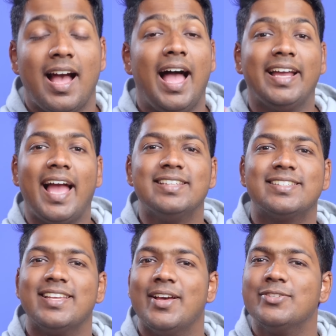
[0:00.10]
Hi
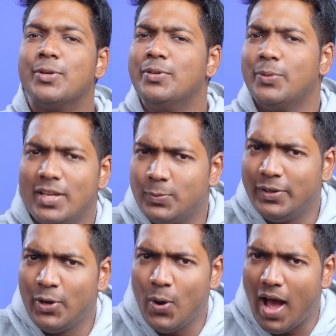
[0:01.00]
guys, so in today's
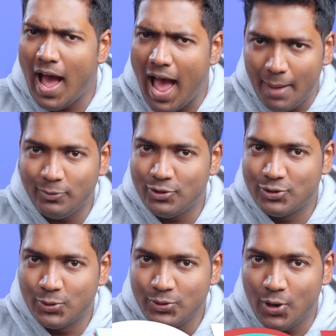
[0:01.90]
video, I'm going to
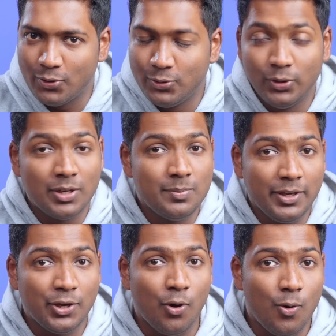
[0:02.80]
show you how you can make your